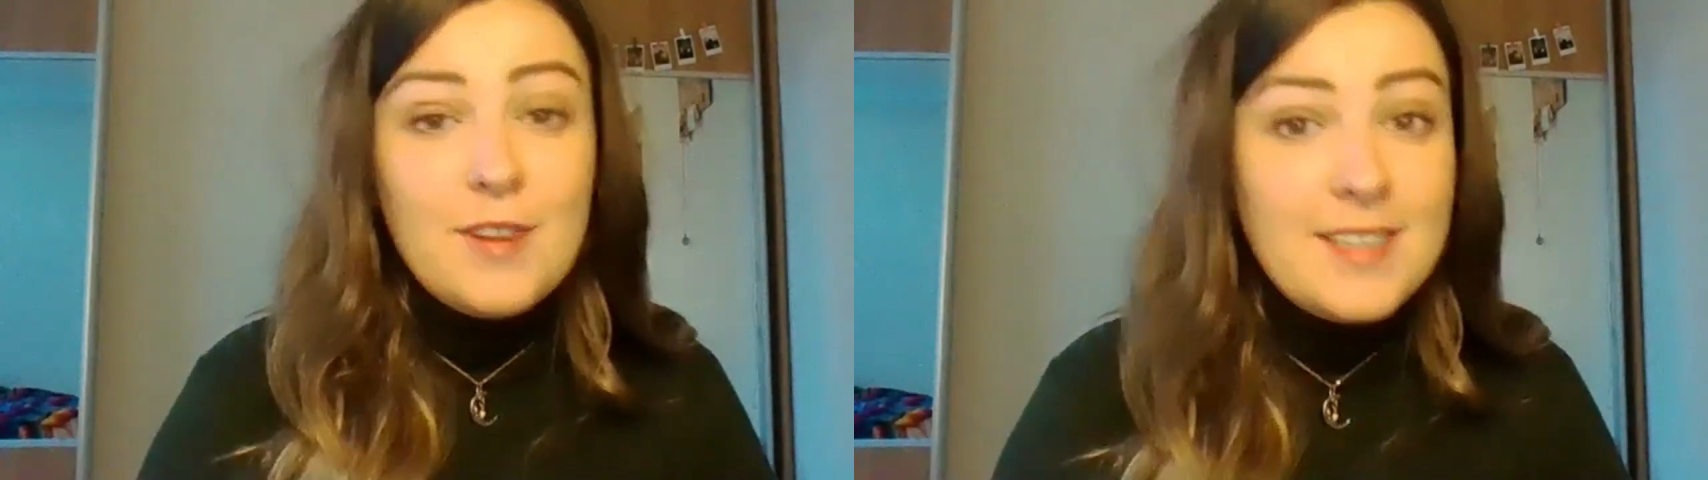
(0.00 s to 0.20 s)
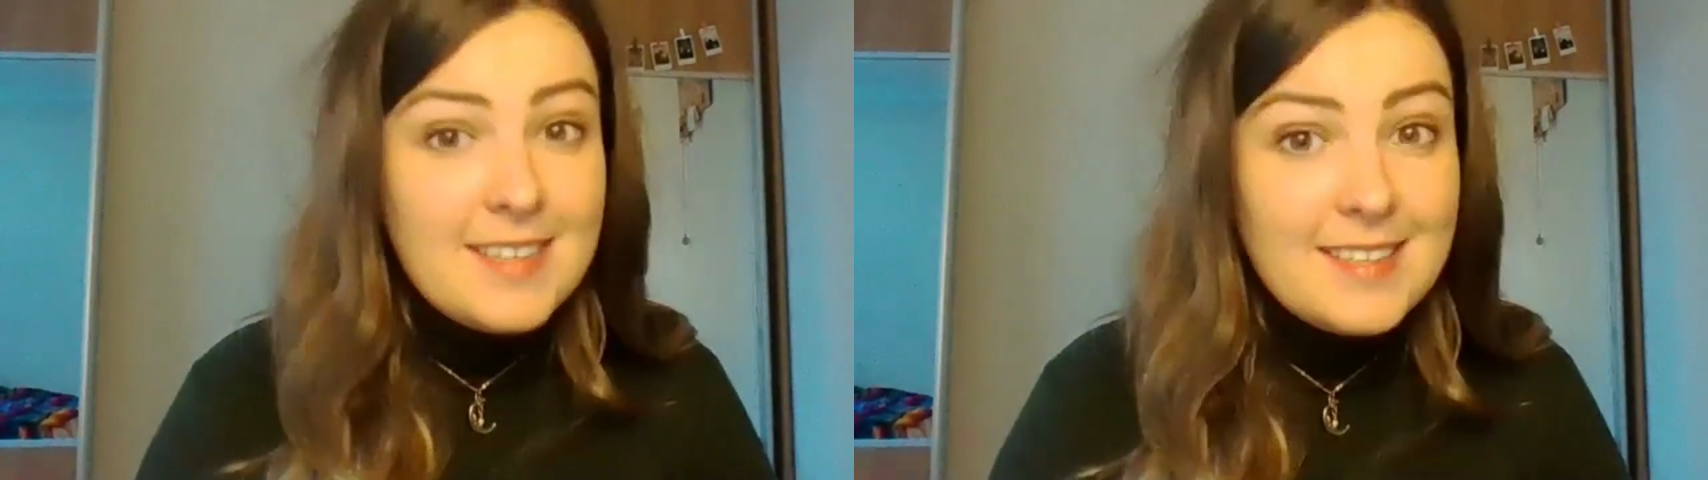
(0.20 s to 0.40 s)

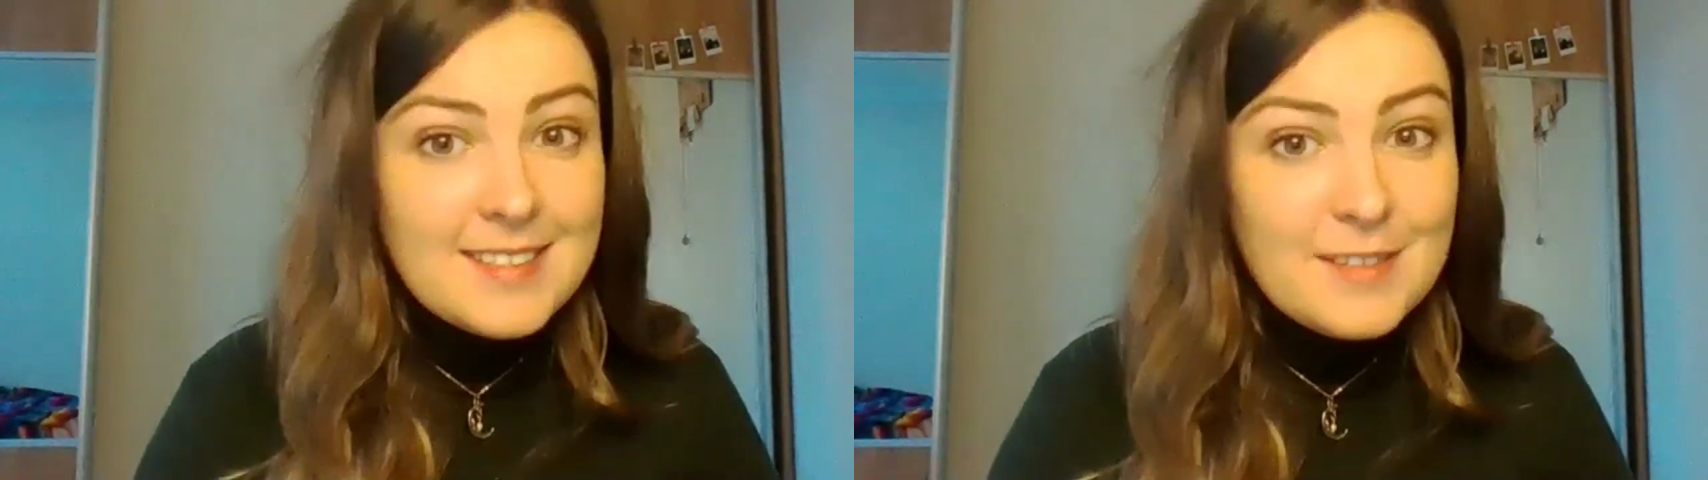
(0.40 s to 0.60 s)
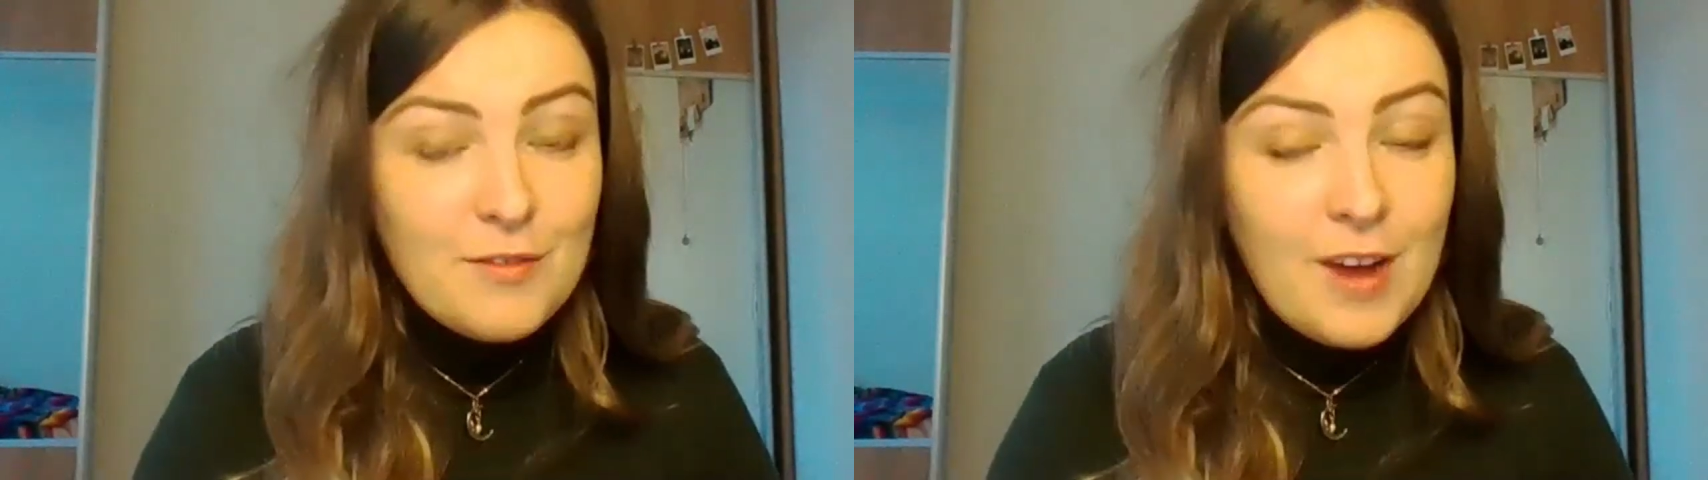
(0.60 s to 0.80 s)
3
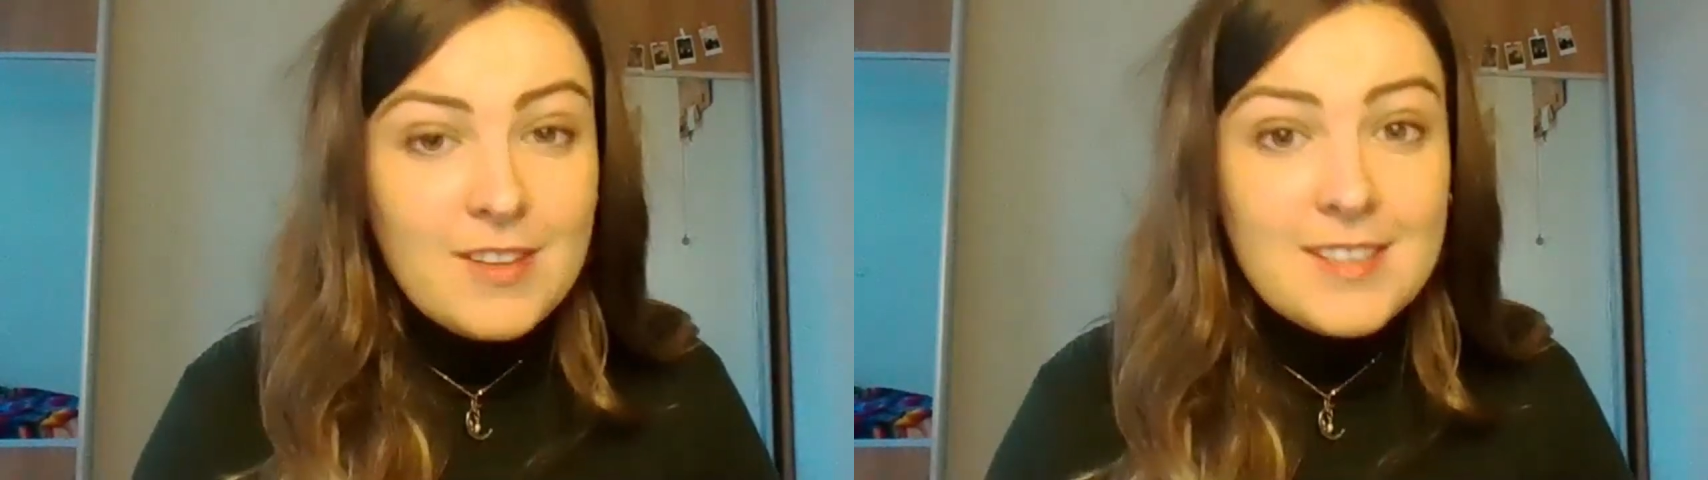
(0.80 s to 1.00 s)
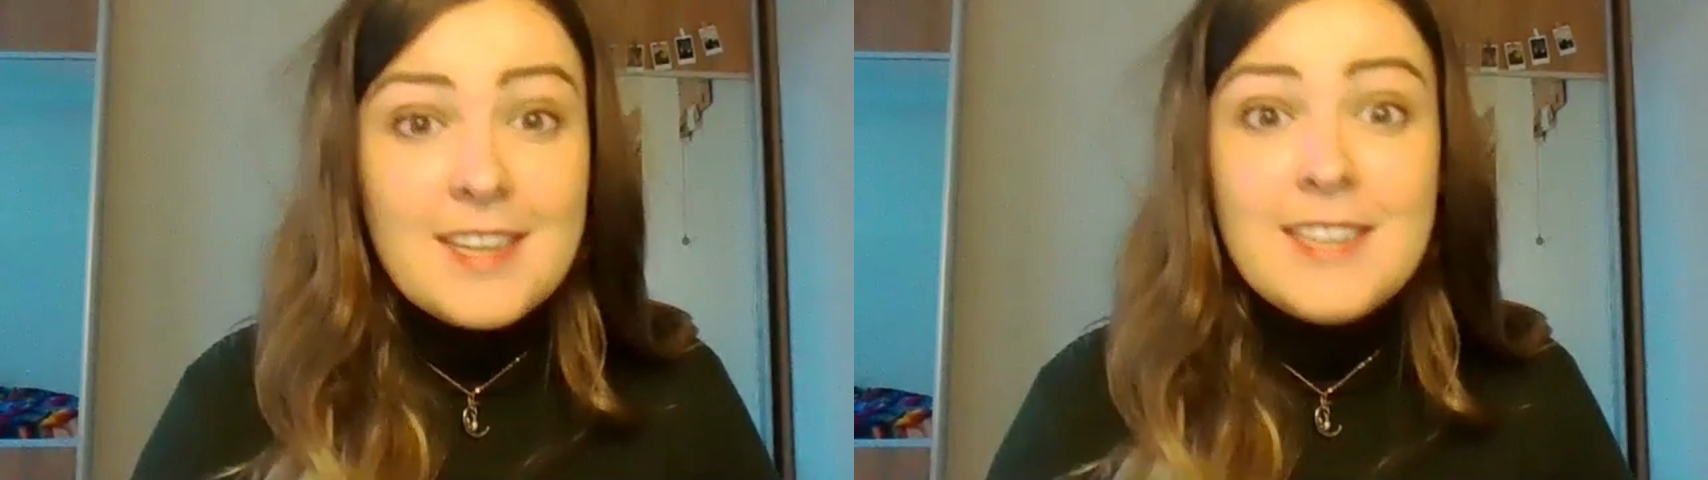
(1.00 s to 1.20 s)
seasons of
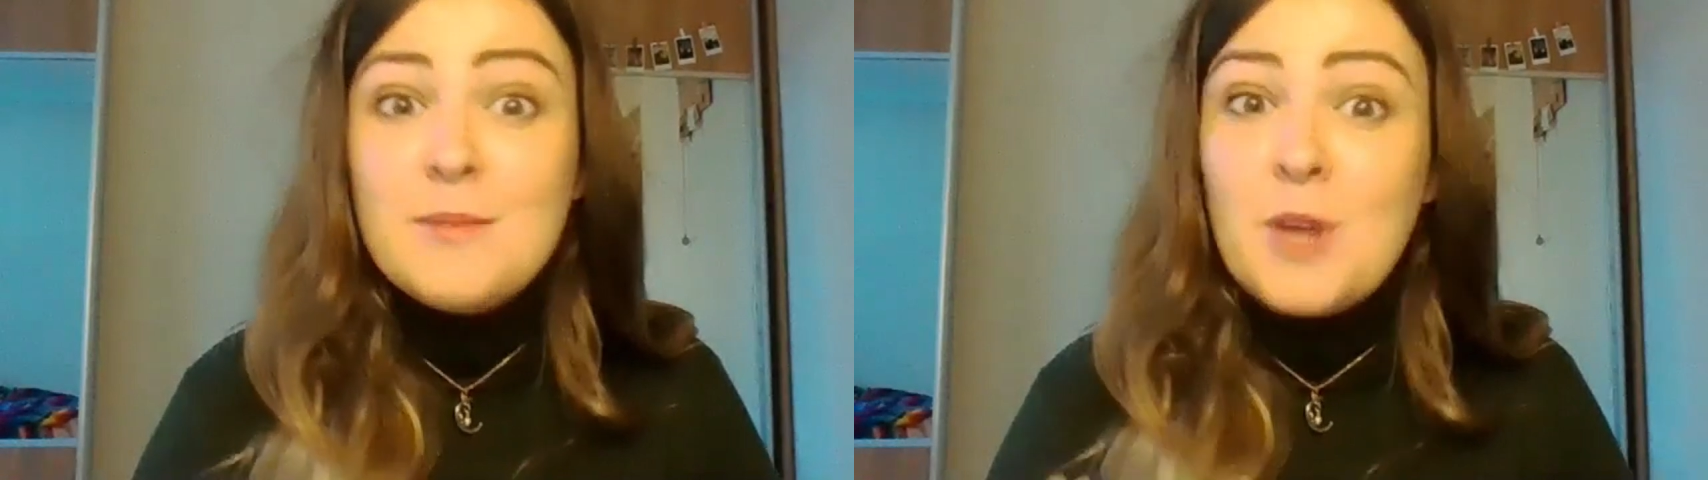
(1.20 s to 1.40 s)
Unravelling Science.